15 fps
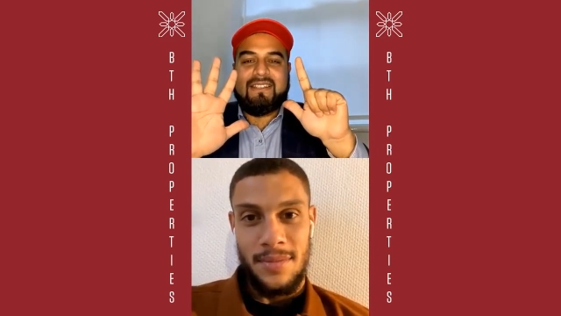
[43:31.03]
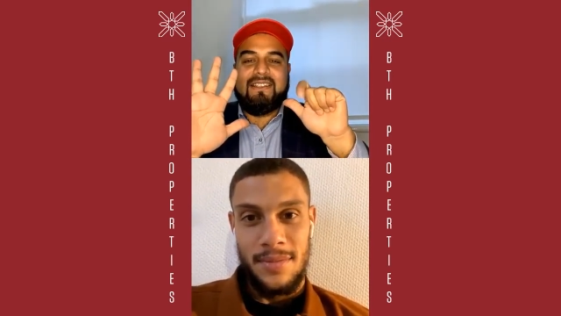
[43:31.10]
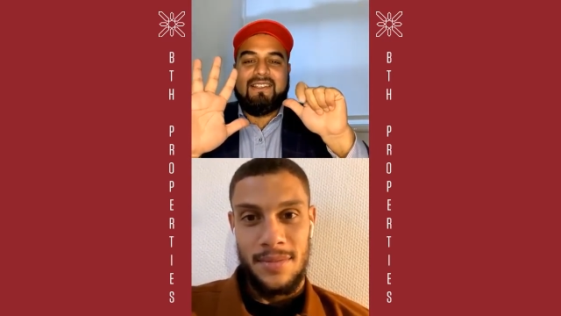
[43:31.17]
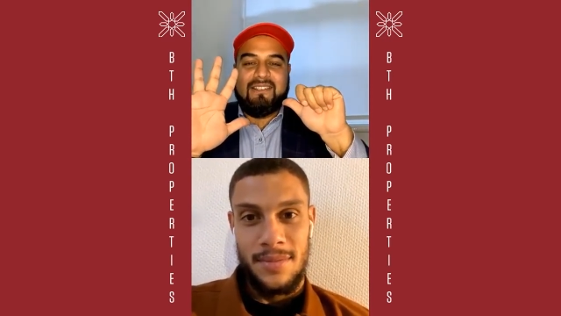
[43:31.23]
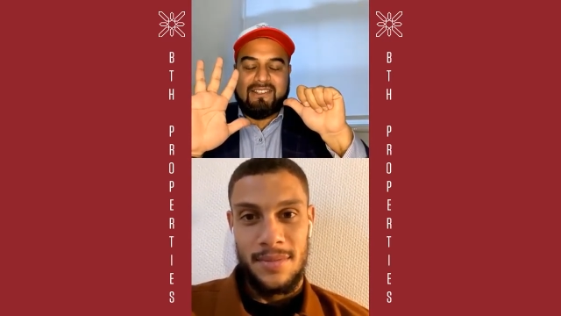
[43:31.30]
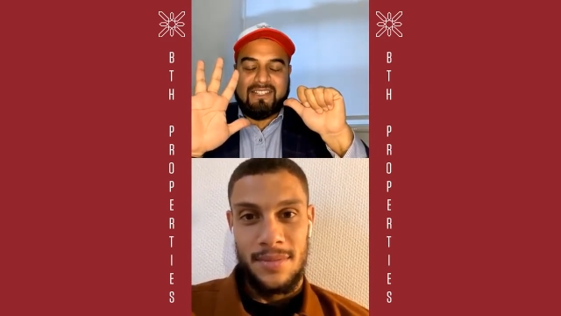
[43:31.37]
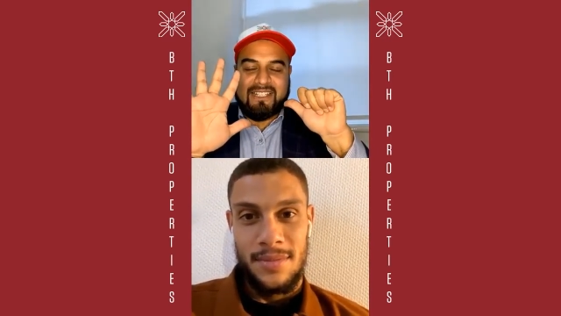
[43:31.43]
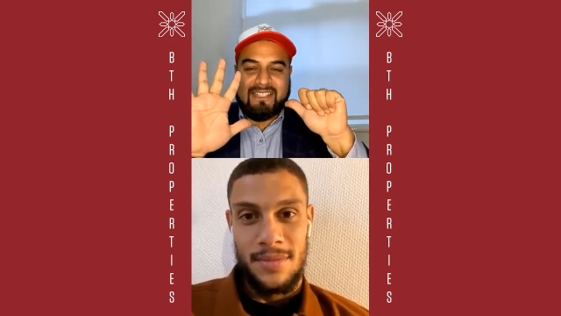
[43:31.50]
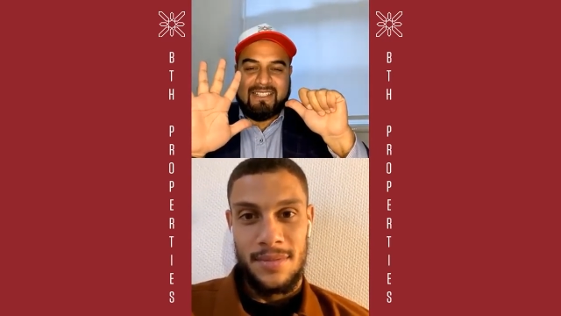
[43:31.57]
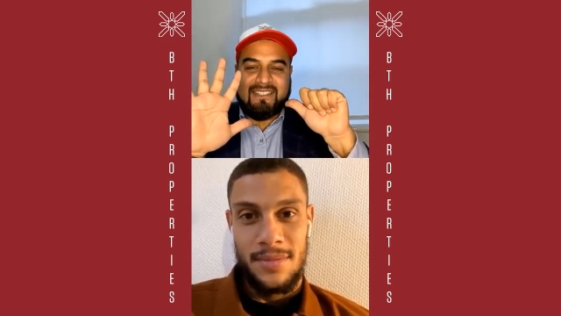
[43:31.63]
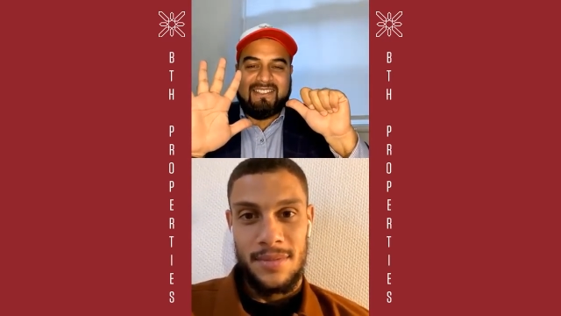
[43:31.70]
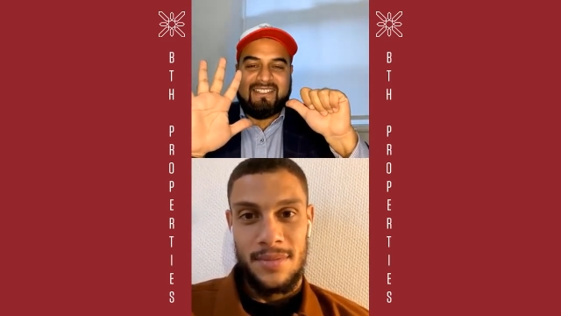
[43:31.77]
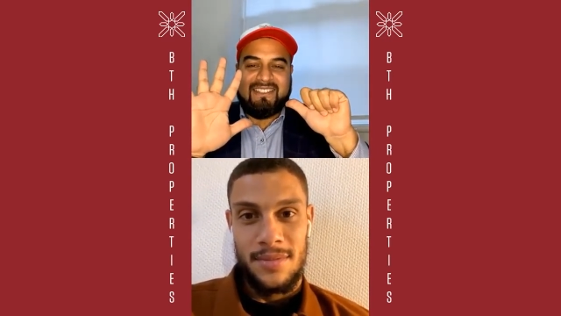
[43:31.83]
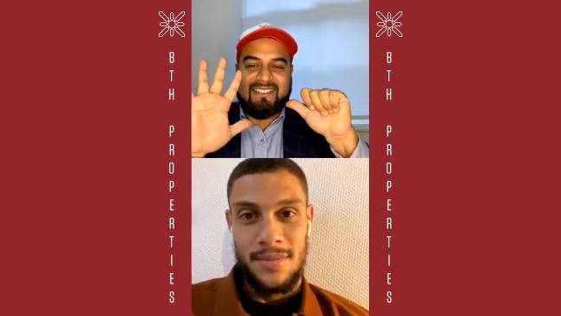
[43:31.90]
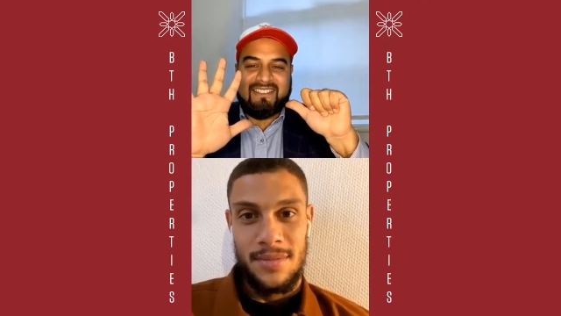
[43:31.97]
Speaker 1: Okay.
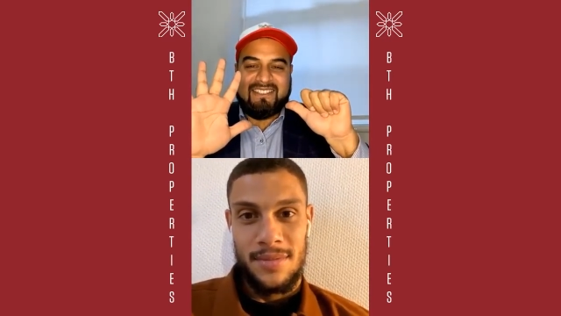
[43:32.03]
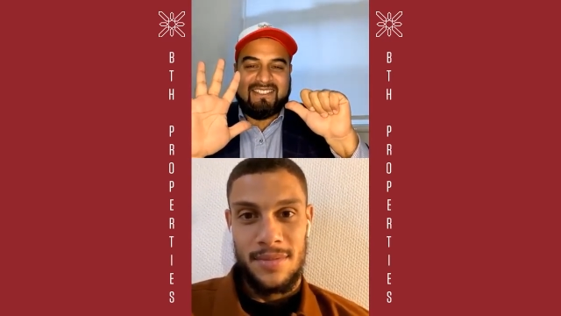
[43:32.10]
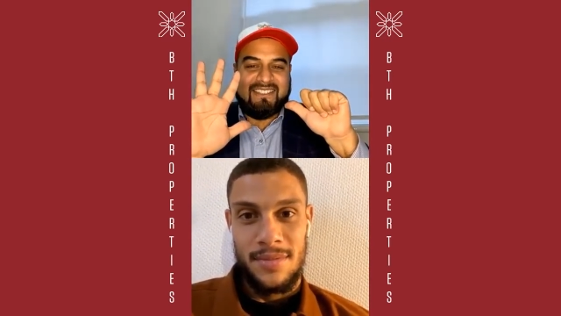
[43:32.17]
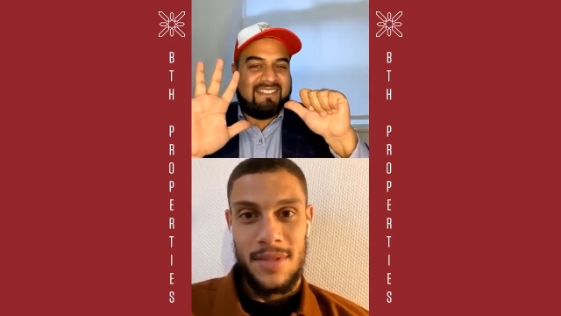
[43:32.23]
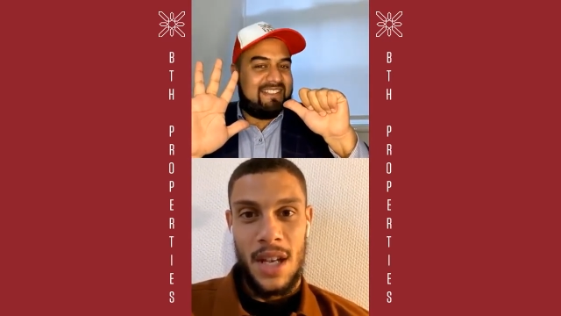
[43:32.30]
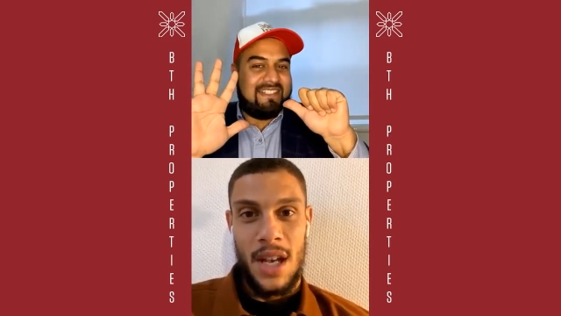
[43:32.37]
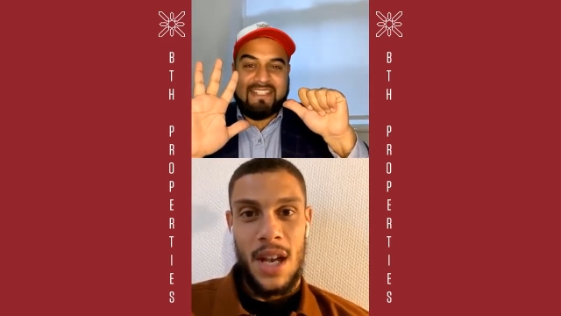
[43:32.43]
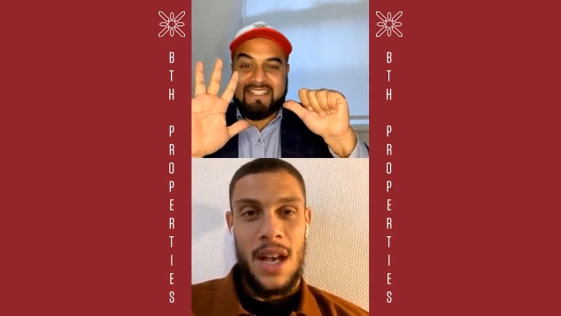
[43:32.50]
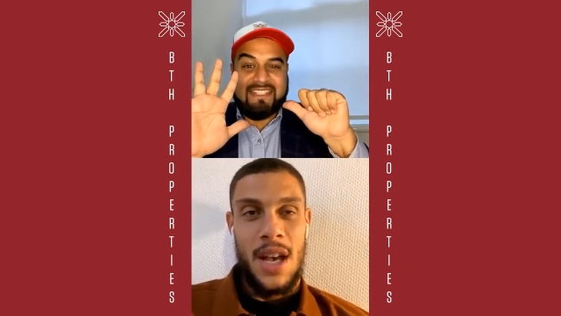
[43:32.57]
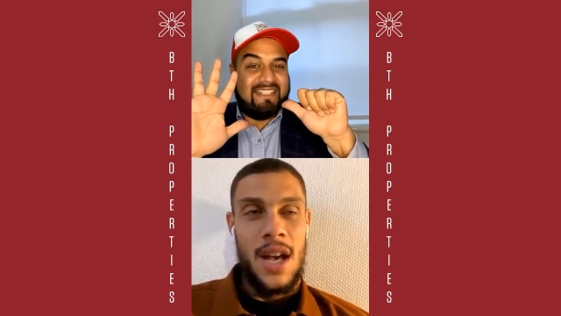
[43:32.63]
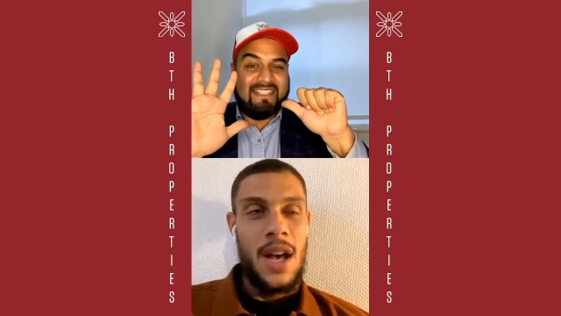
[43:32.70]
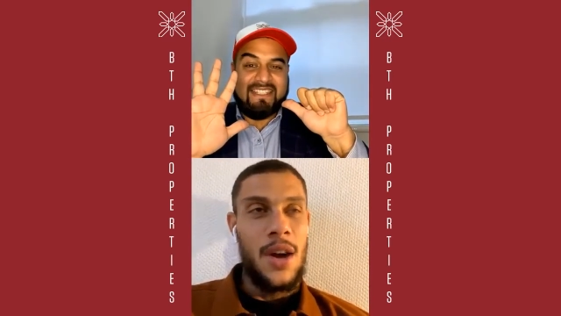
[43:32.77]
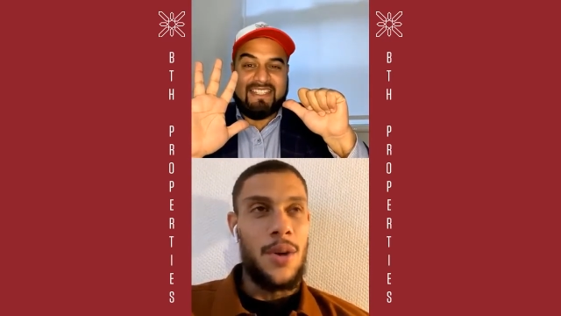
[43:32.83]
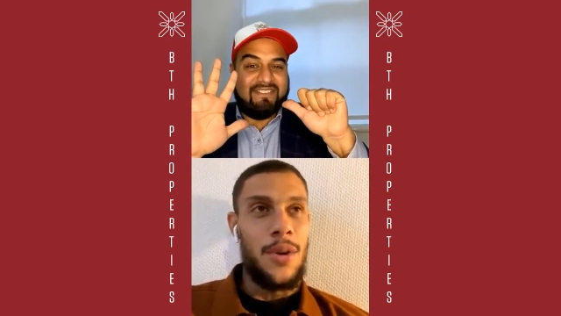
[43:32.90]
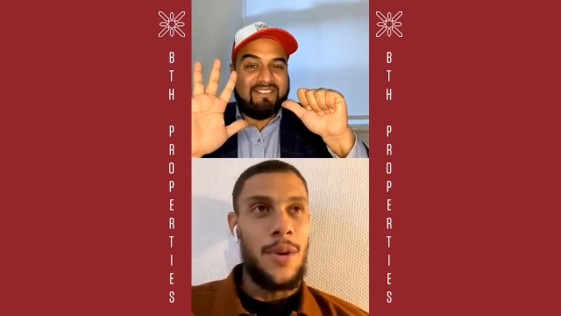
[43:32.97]
I
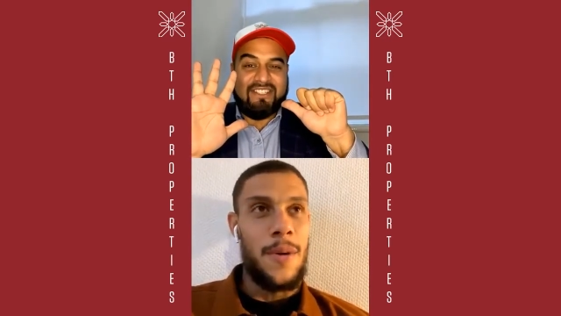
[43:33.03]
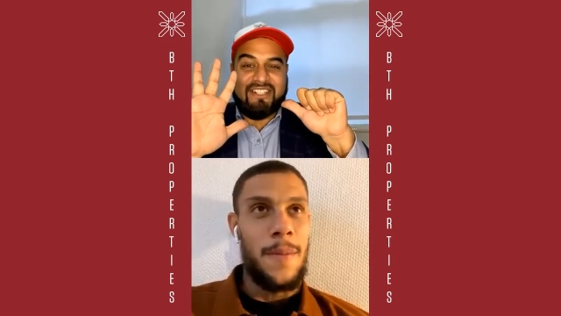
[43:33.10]
haven't heard